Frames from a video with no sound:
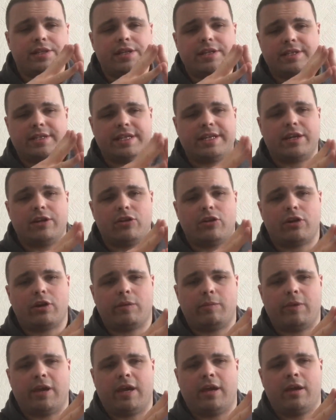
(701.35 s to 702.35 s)
that did annoy
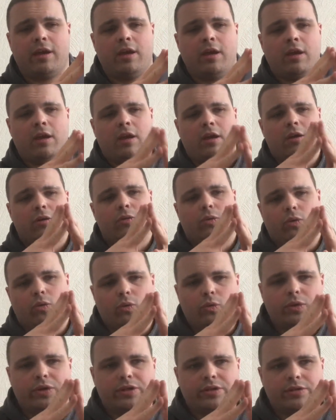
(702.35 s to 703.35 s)
me
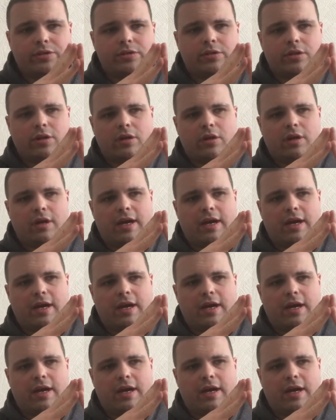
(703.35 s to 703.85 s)
was